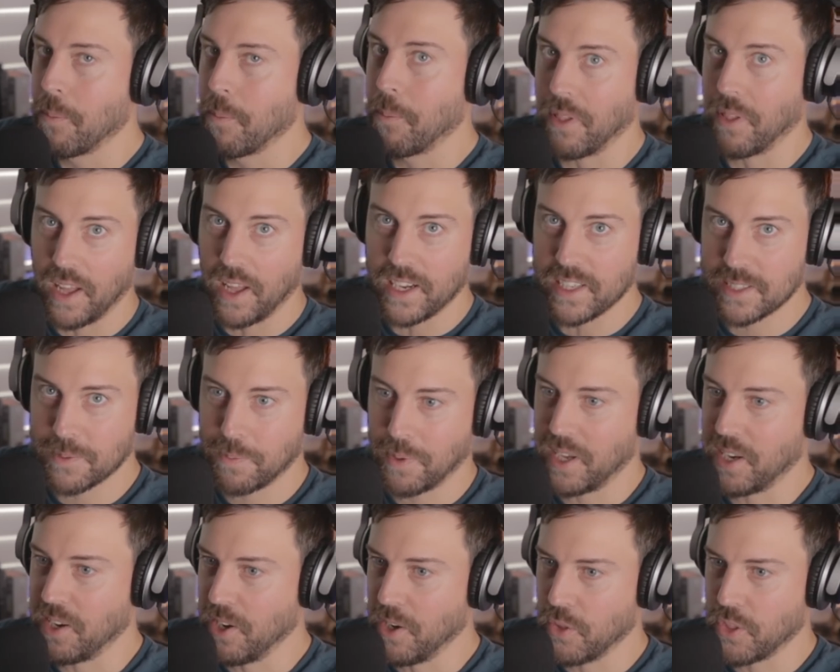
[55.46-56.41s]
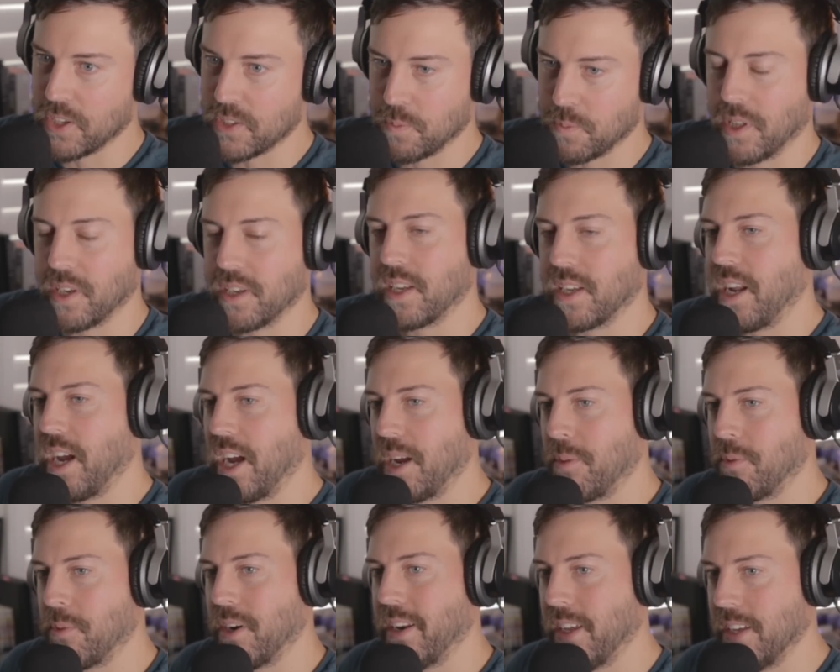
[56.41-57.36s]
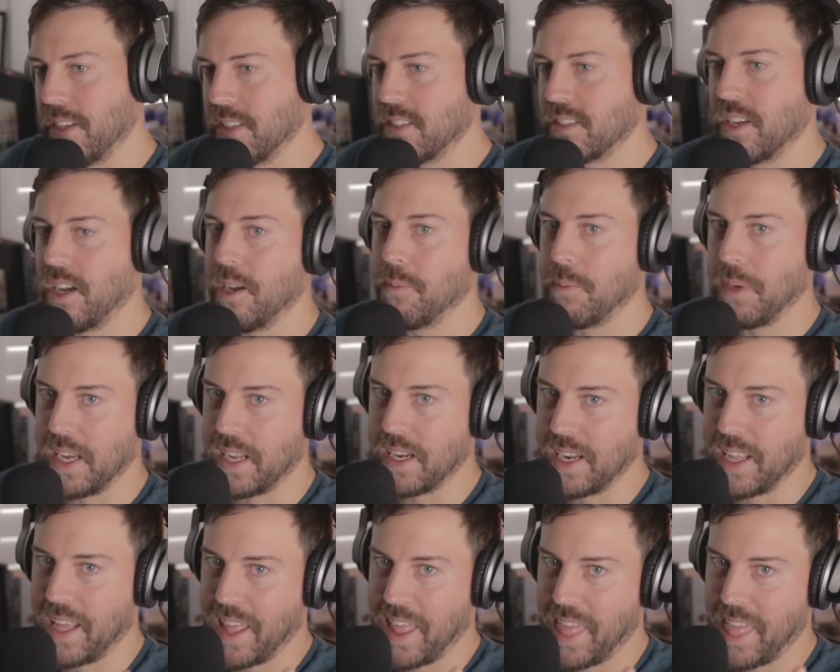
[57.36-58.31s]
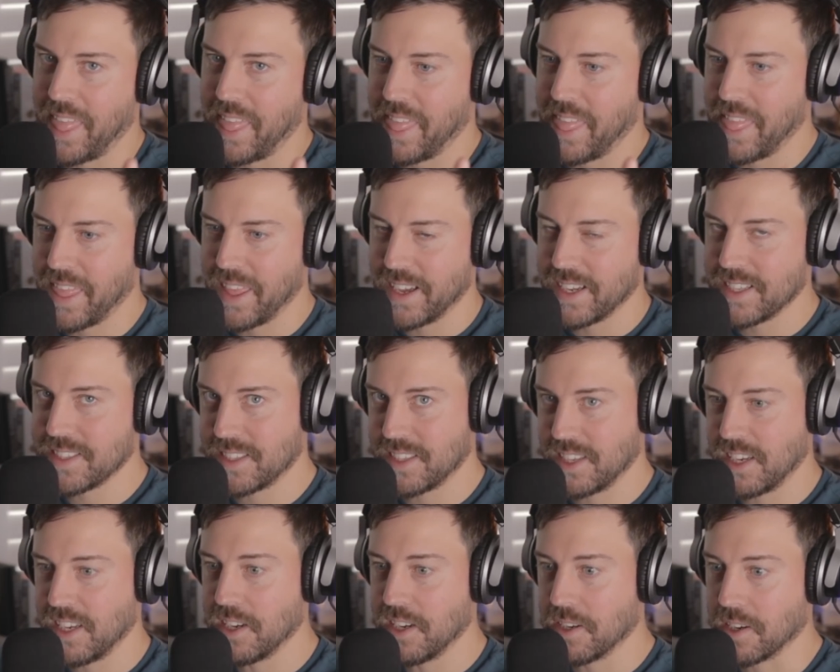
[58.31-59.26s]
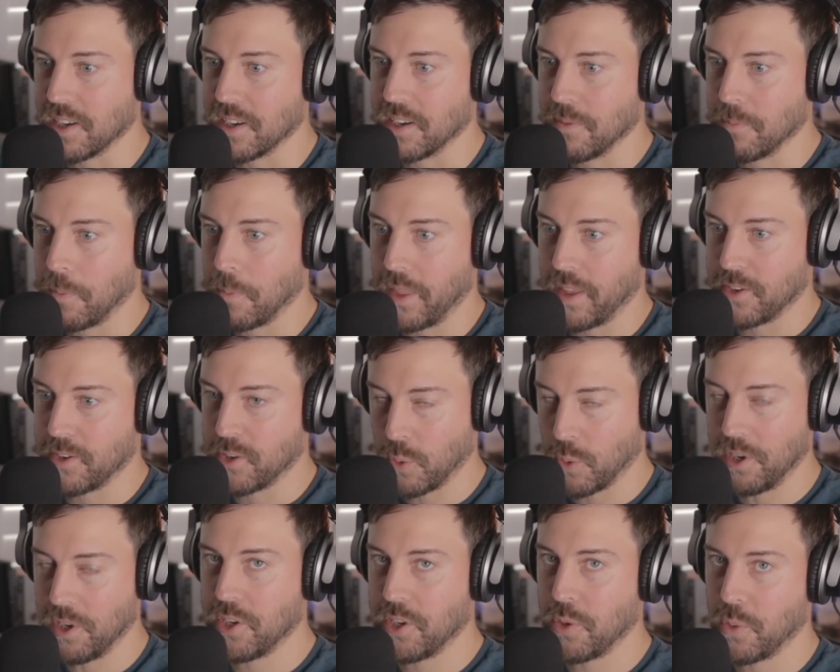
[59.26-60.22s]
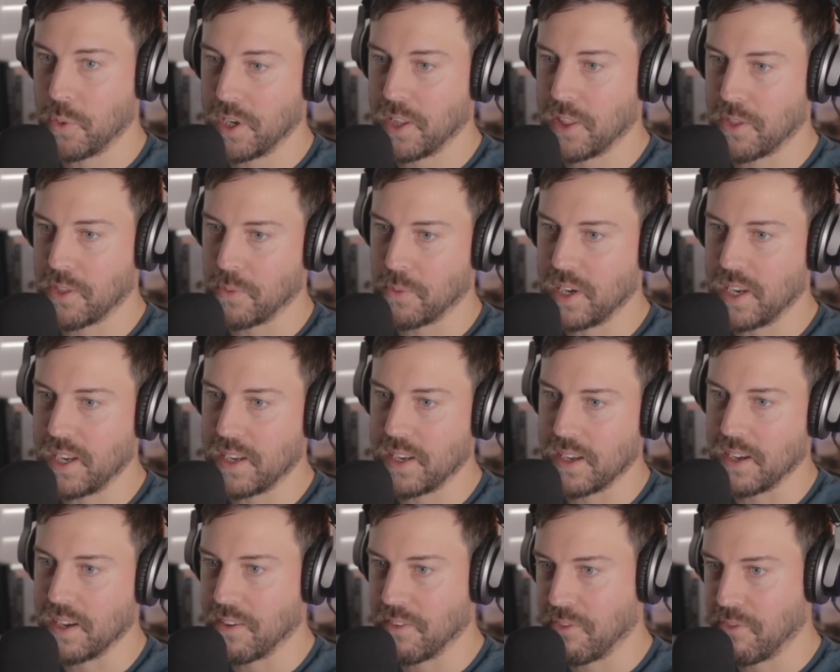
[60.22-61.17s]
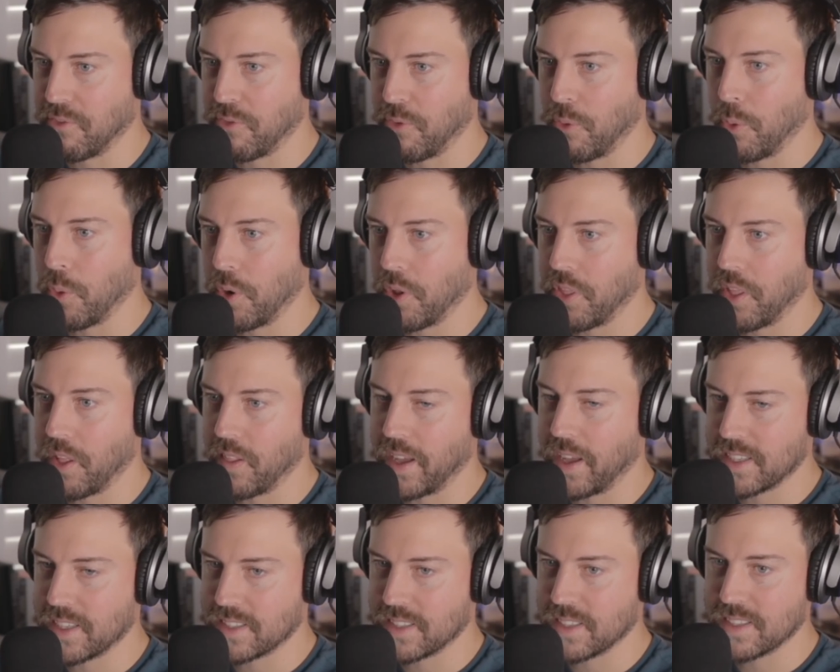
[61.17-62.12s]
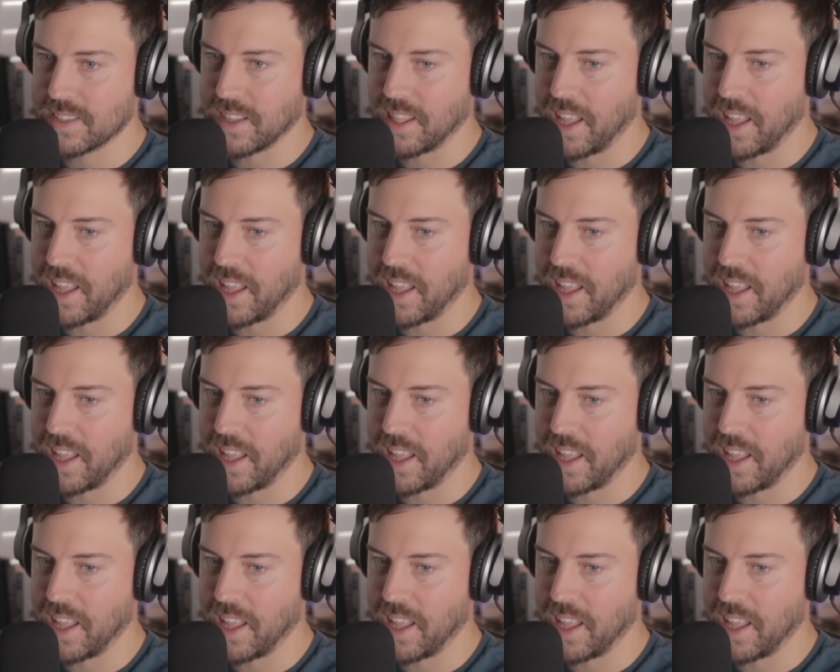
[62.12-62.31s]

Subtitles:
Plus. But no, this plug-in hybrid is coming this year, 2023, for the Lexus